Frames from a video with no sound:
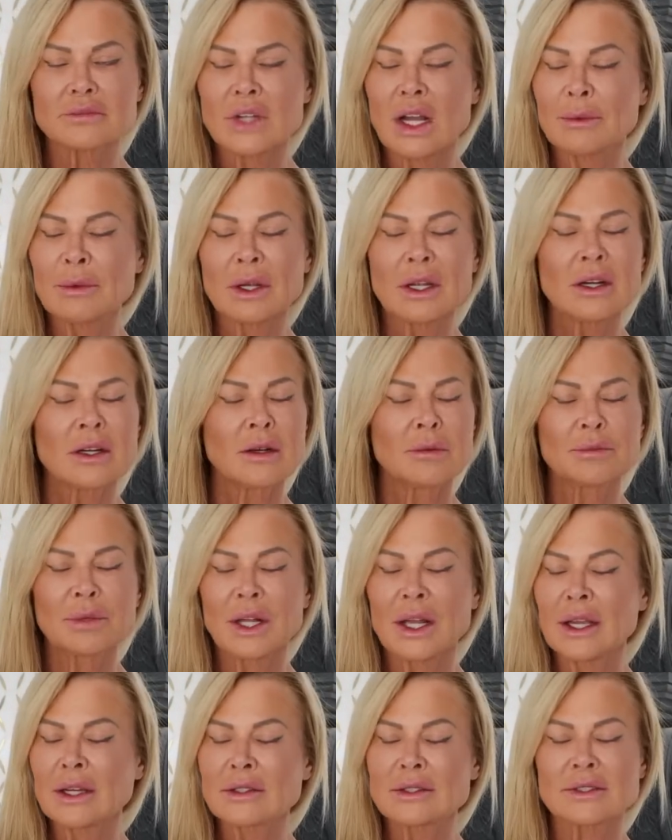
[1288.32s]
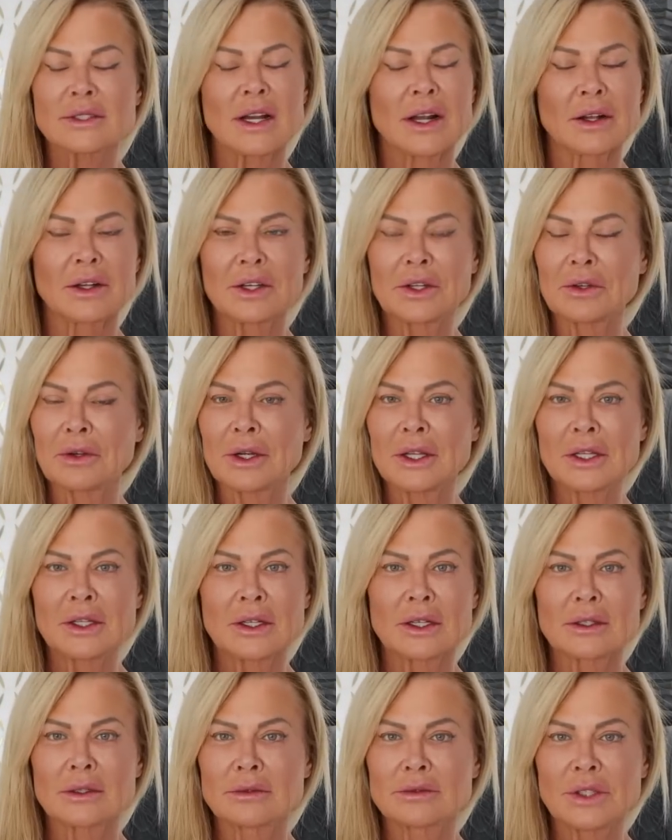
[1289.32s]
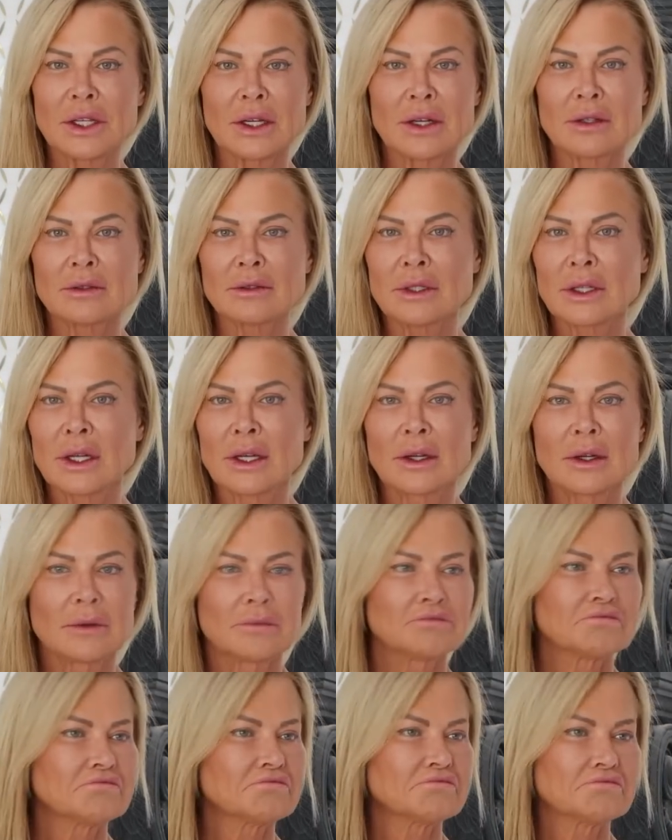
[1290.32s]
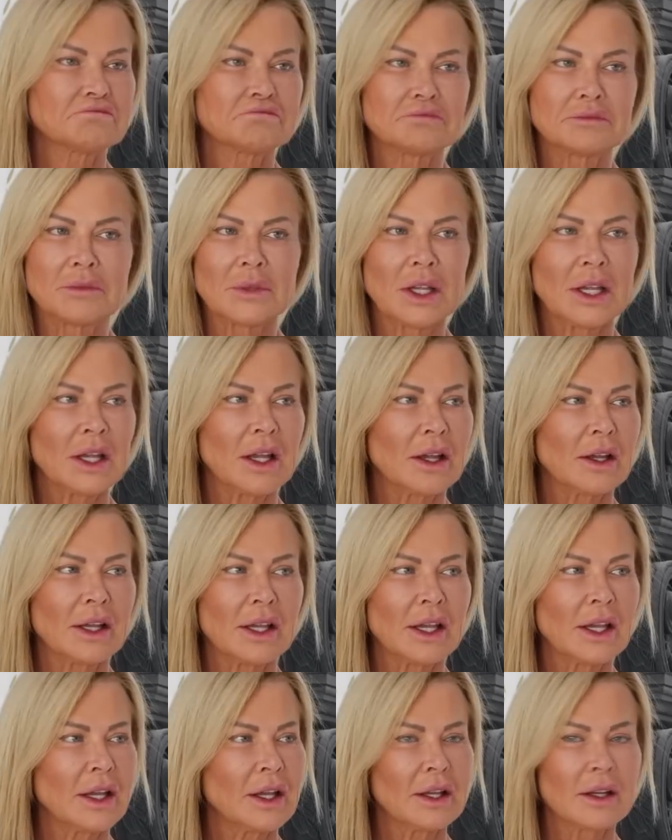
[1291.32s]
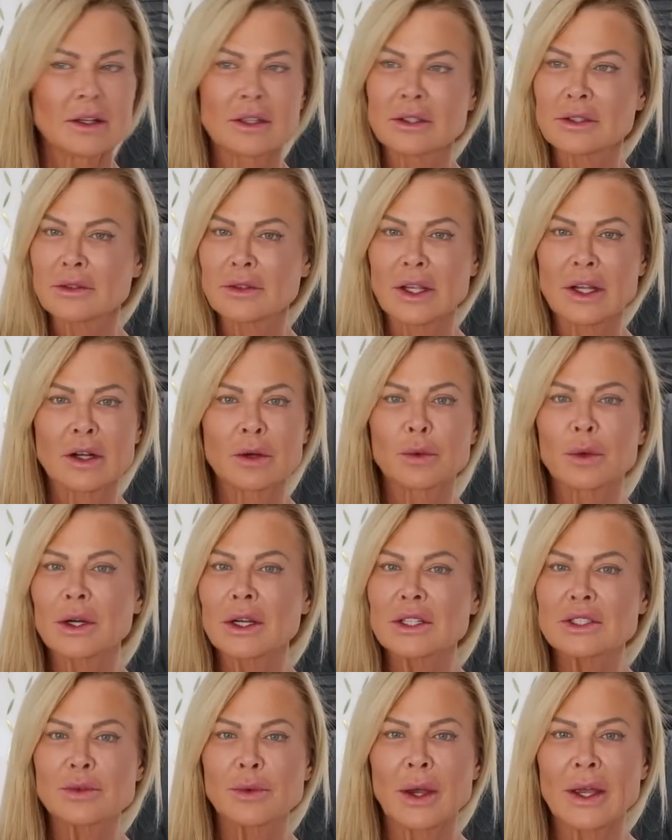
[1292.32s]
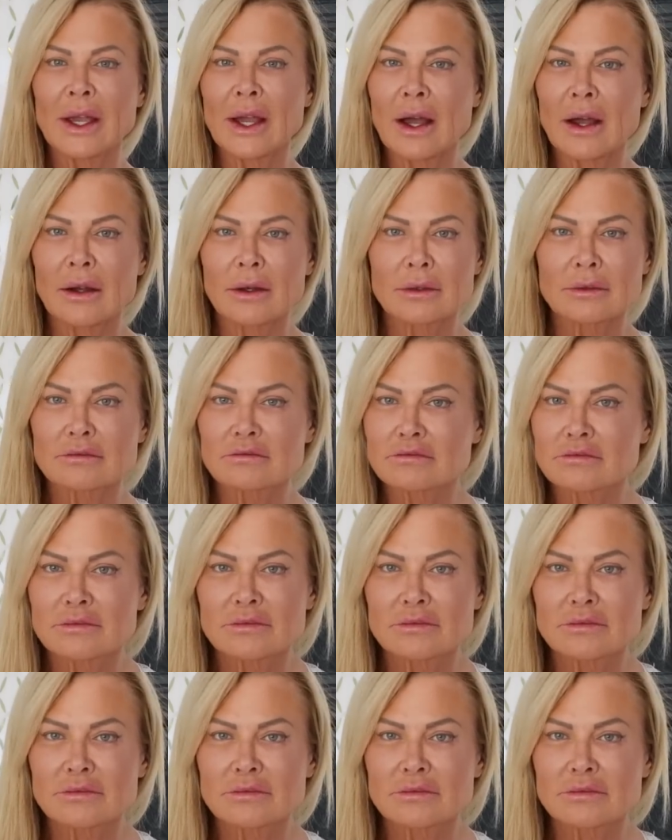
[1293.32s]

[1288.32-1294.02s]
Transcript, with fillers: I'm not going to complain. It's not going to do any good, you know. It'll work its way out.